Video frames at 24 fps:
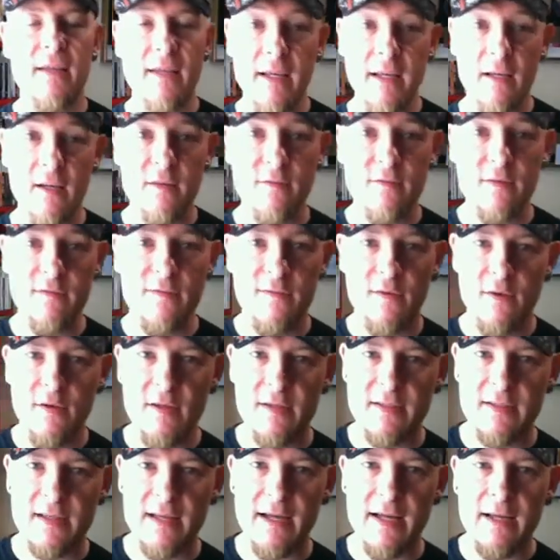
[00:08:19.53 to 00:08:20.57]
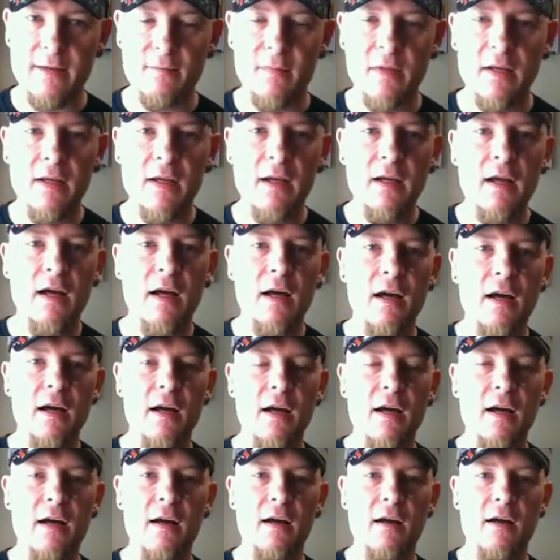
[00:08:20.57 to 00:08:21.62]
King of the Fighters game.
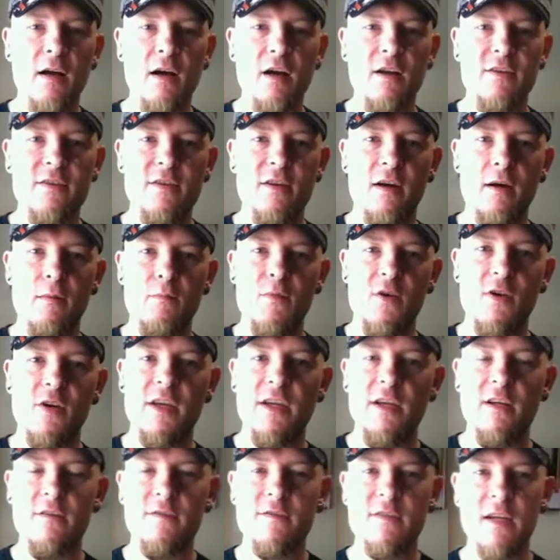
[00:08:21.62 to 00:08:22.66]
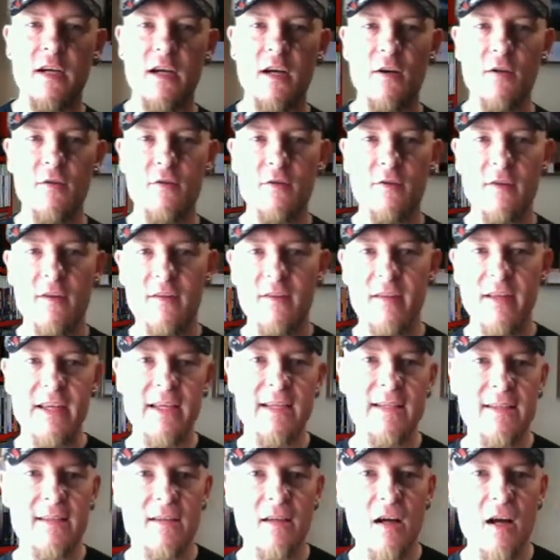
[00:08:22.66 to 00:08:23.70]
I'm lucky enough to own
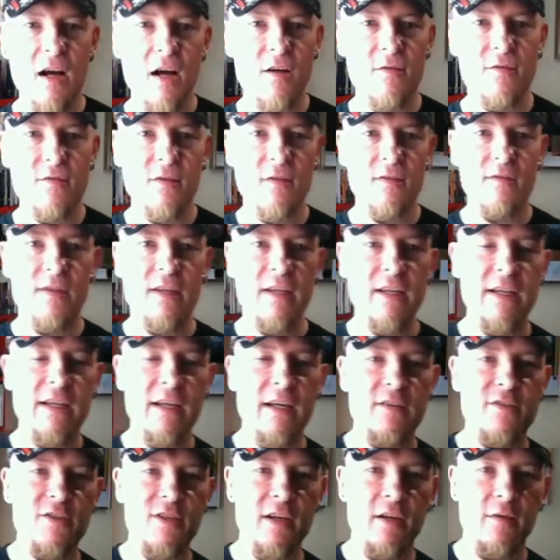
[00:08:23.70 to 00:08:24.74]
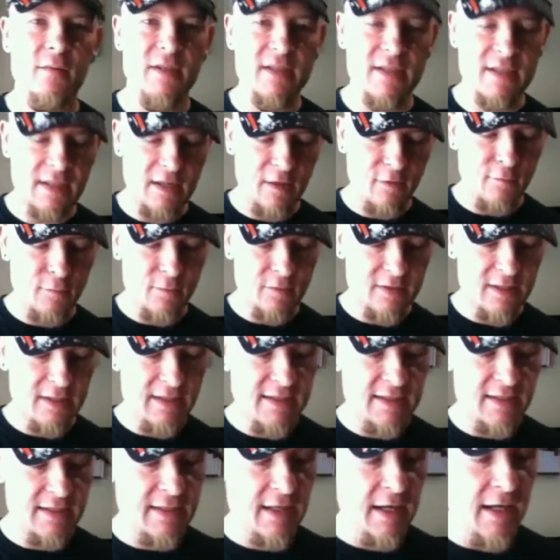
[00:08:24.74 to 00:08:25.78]
this on the Neo Geo itself, but this is